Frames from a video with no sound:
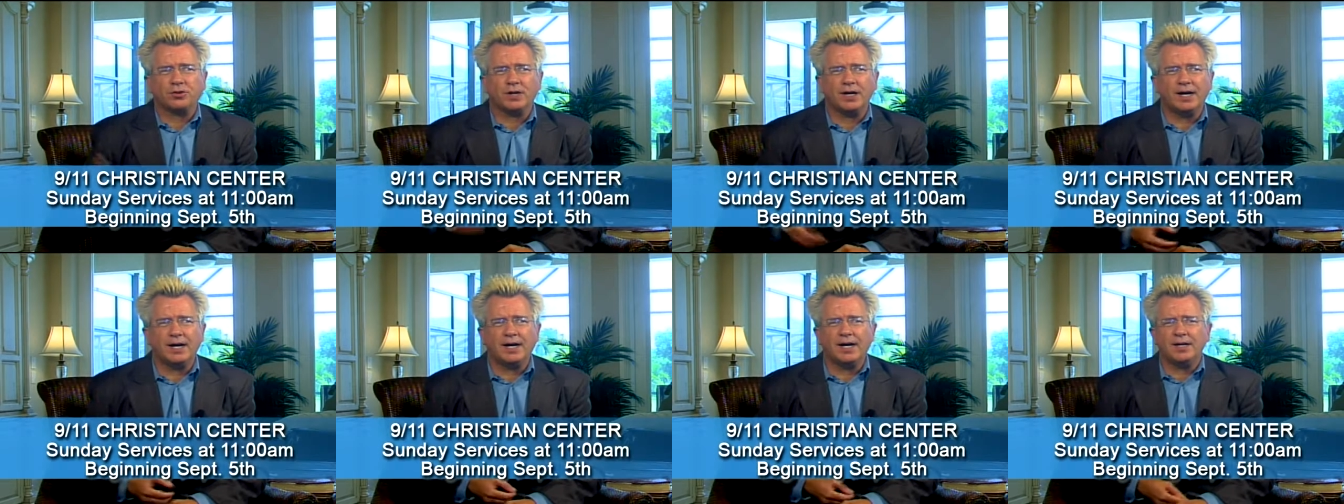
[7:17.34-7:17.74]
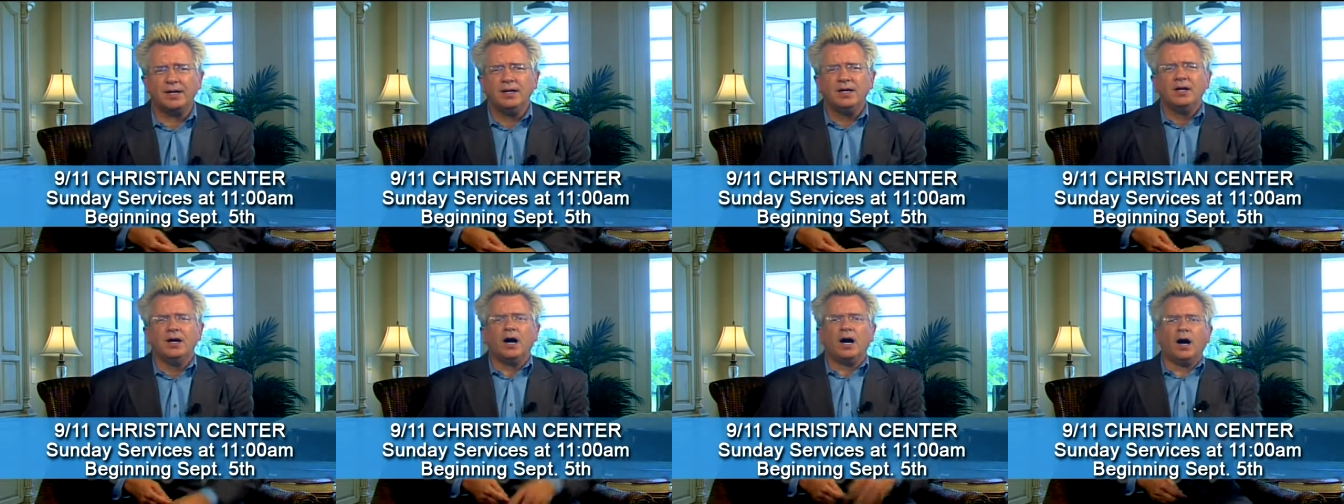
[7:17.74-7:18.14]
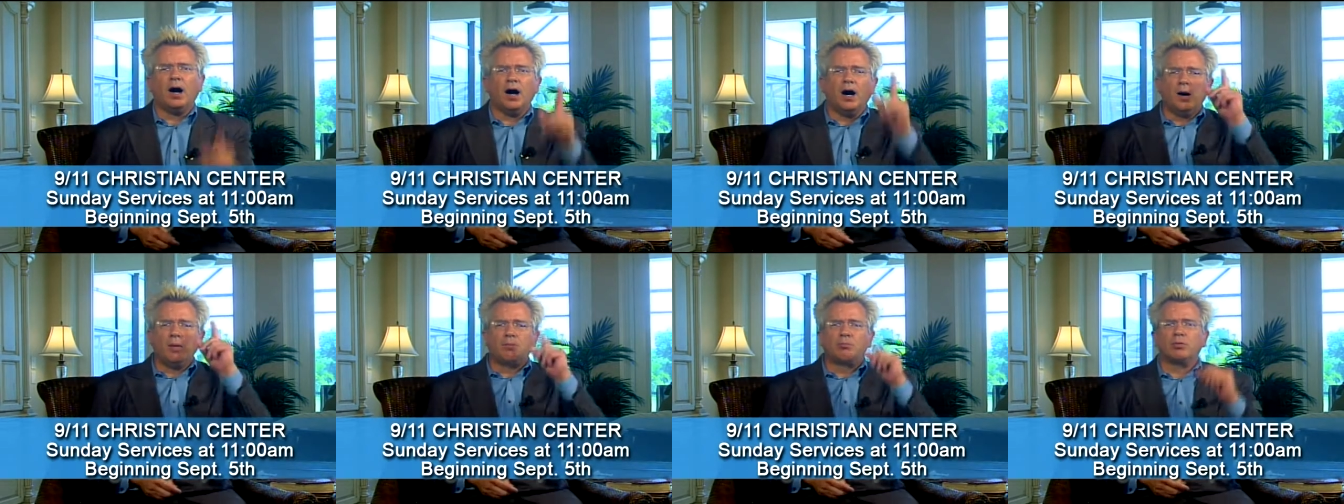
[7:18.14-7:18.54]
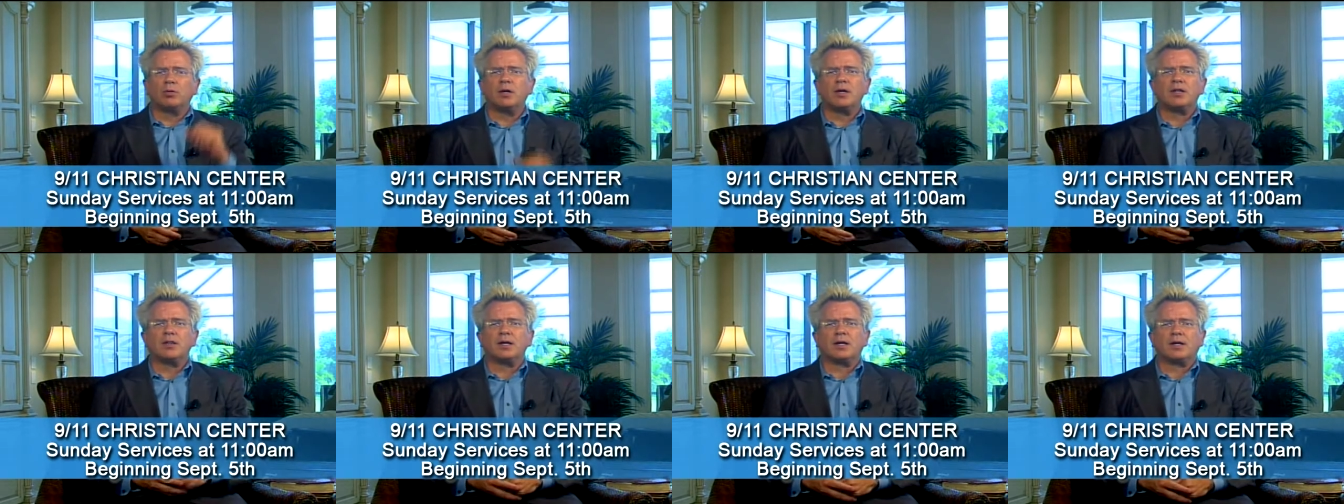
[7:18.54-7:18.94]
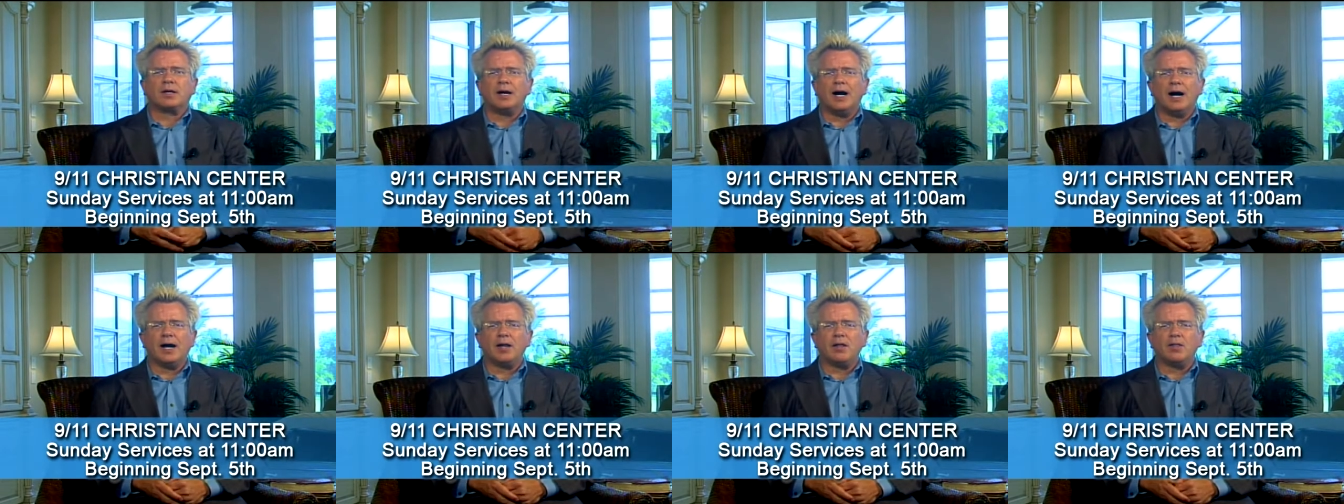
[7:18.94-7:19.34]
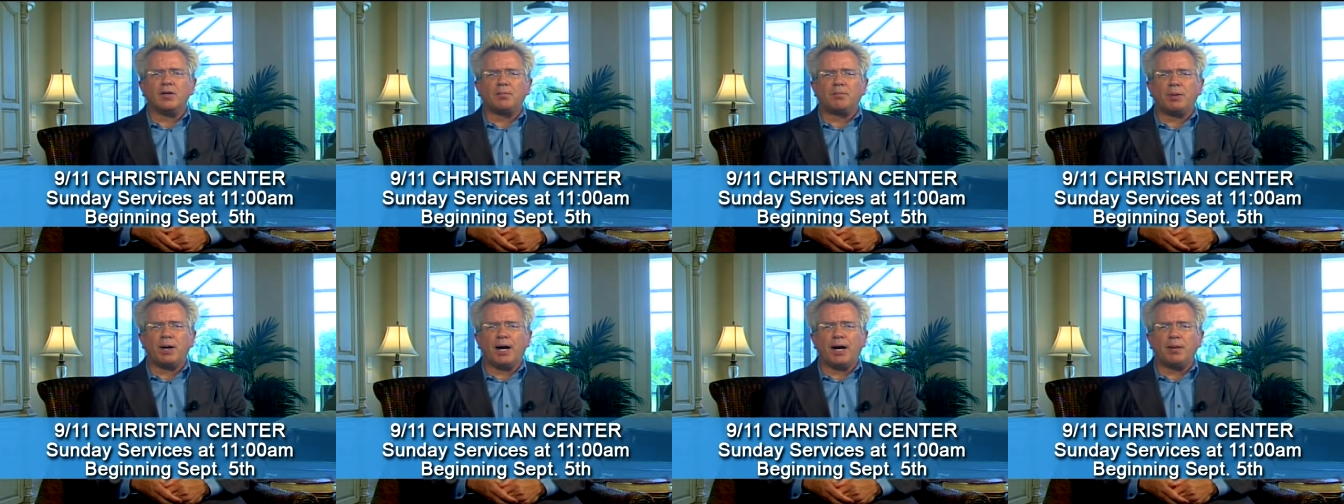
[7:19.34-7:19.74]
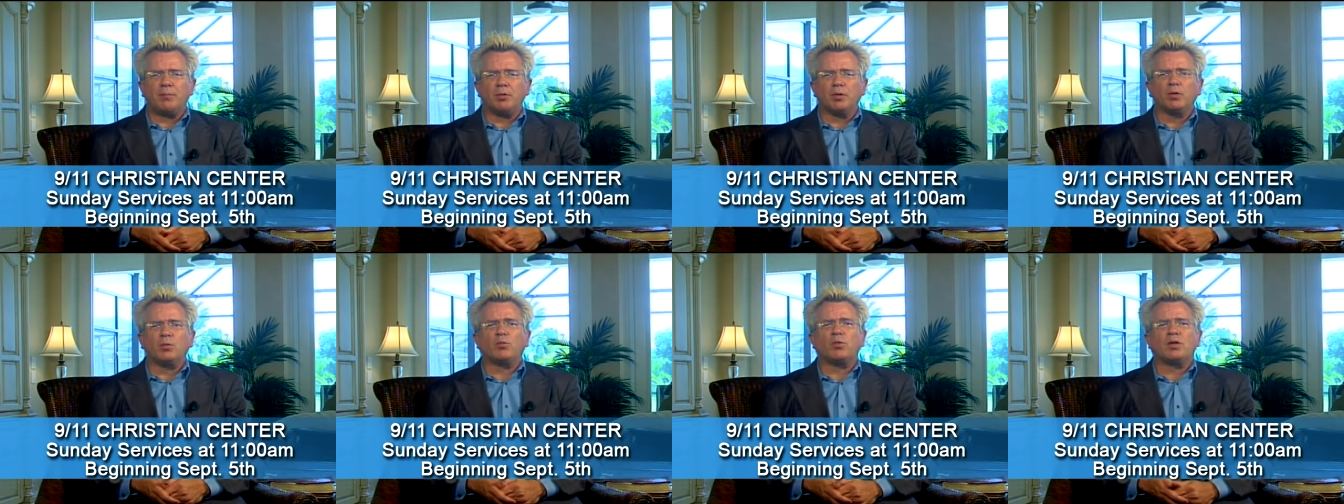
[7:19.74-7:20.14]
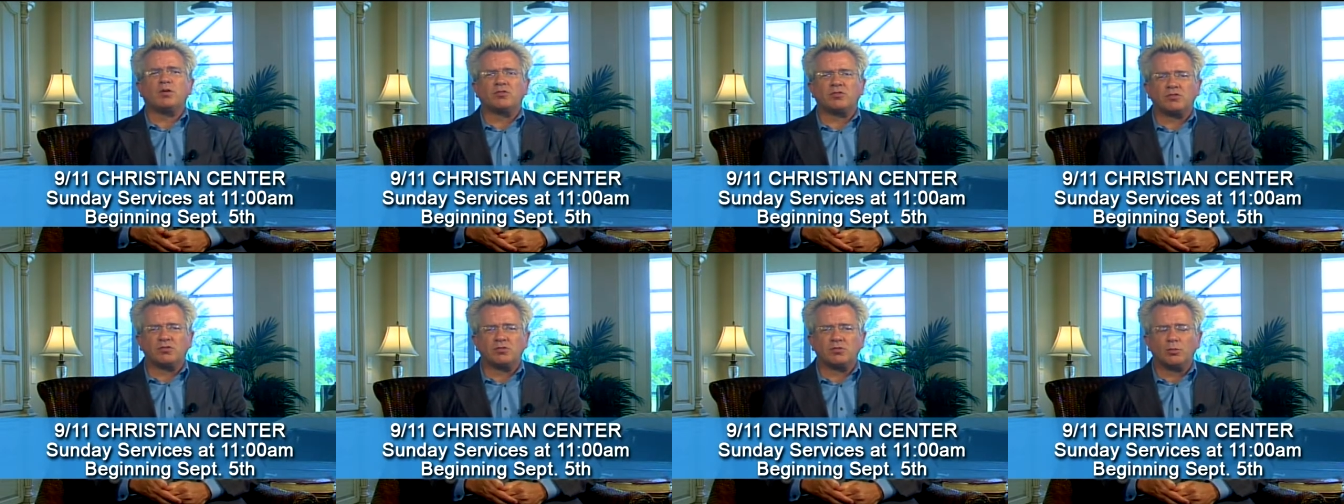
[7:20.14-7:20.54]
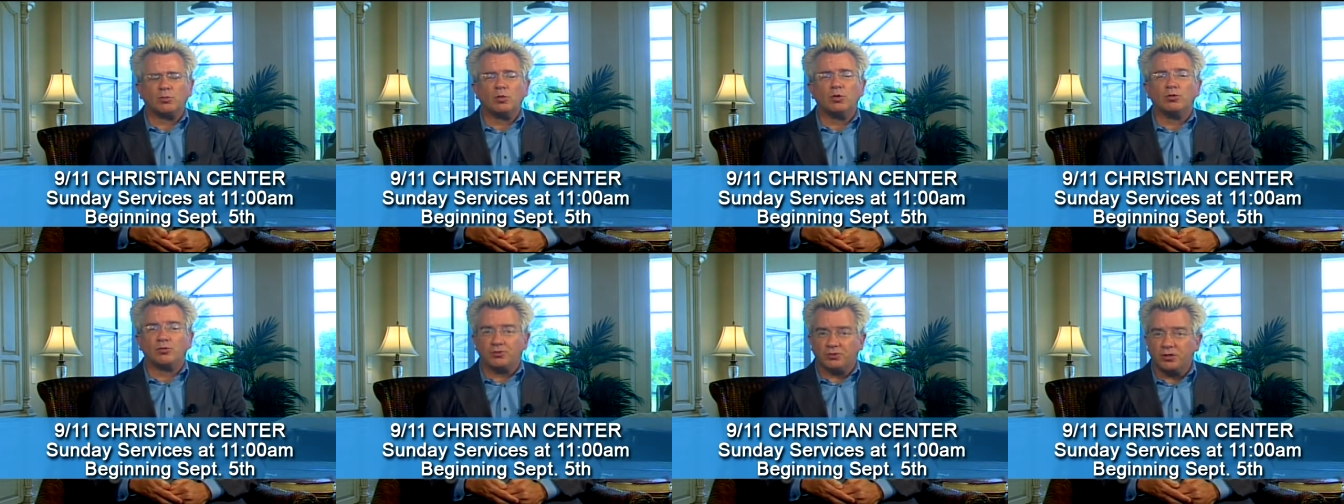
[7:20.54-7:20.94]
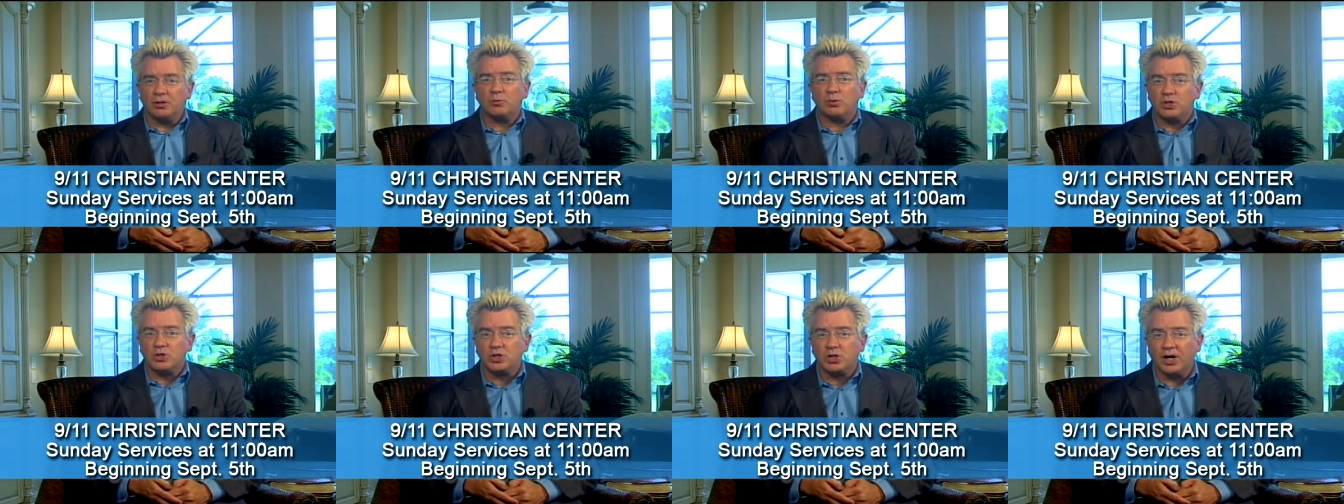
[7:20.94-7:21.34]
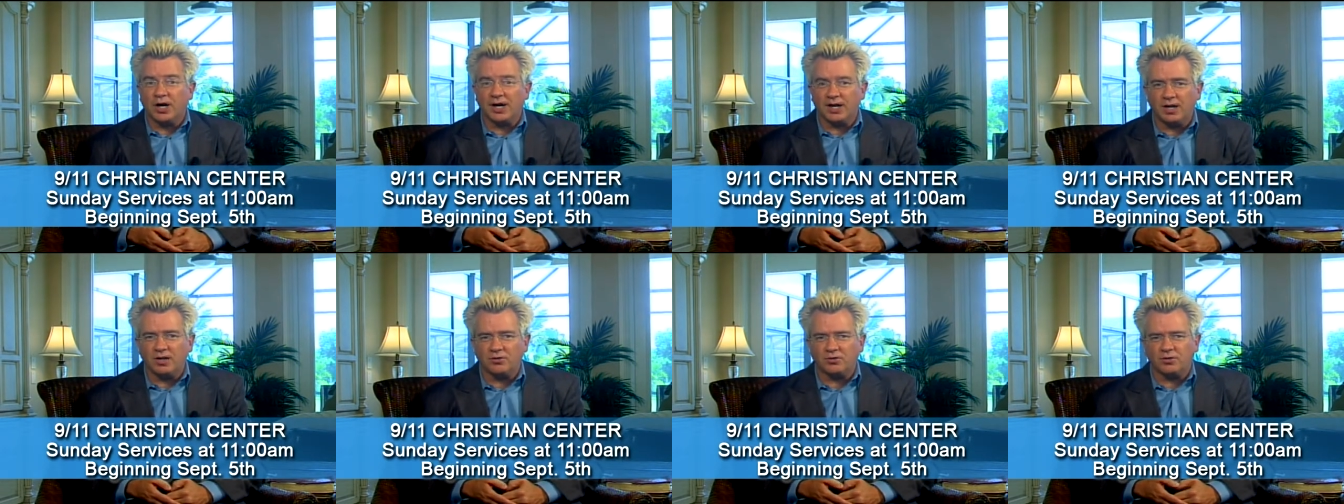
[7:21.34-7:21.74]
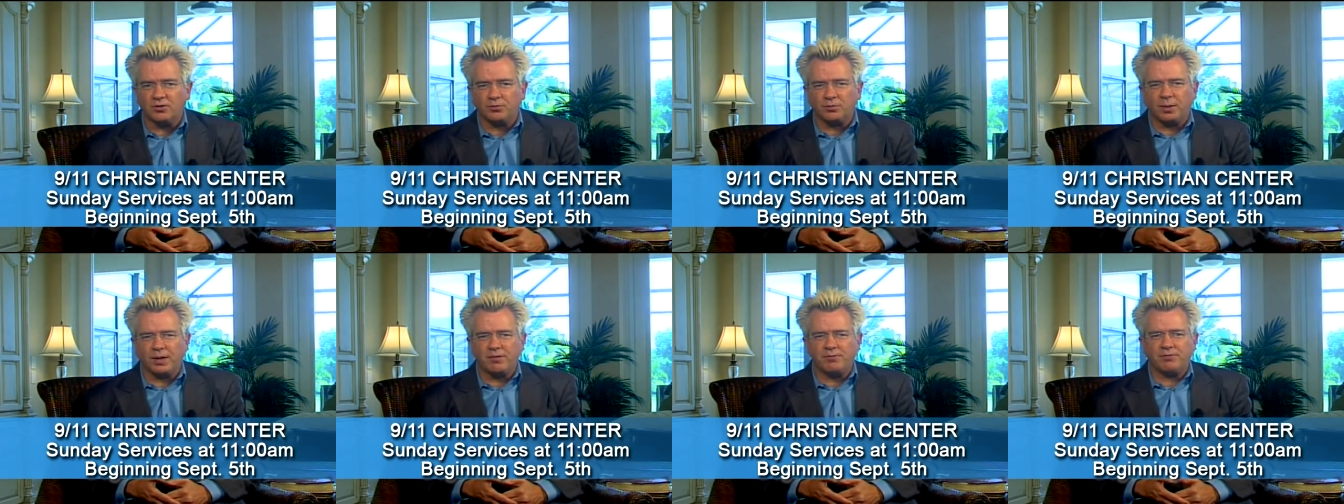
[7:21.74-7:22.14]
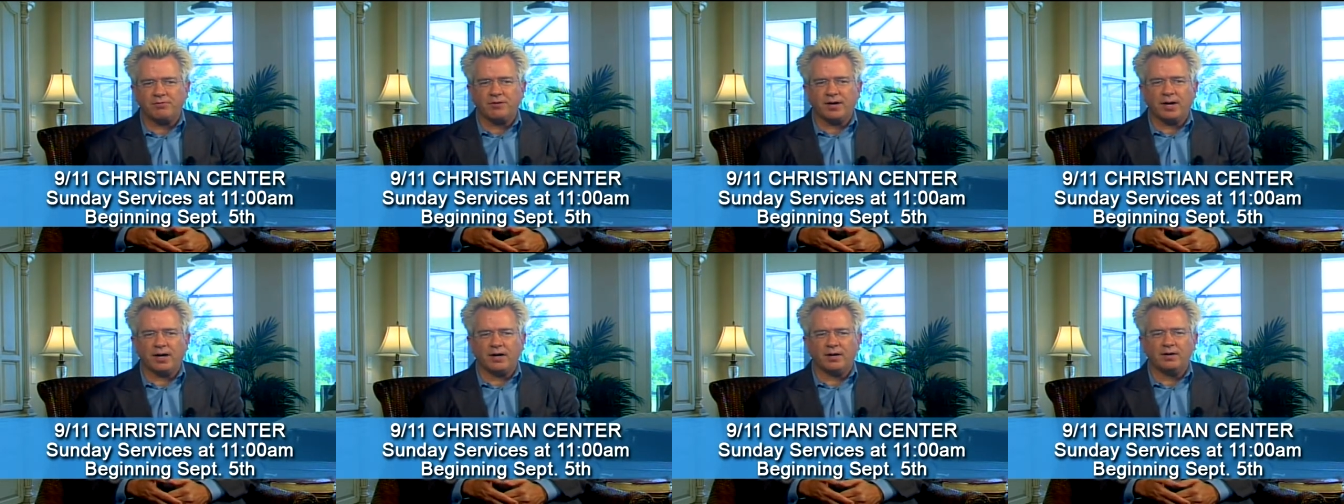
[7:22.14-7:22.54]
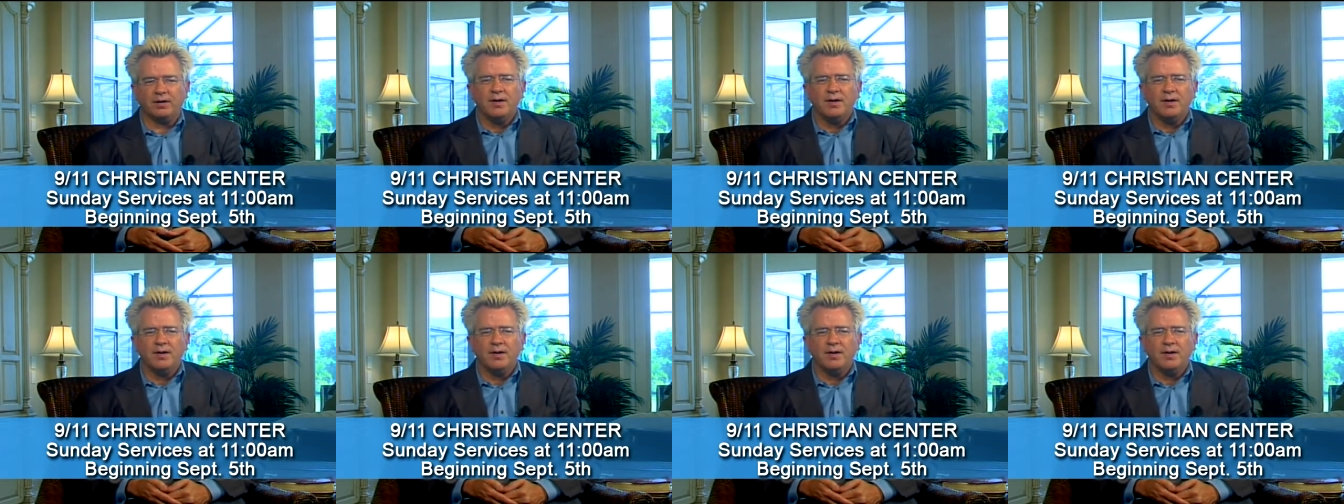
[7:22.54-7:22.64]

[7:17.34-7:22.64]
God, I'll bring the God of the Bible, and we will see which God answers by fire.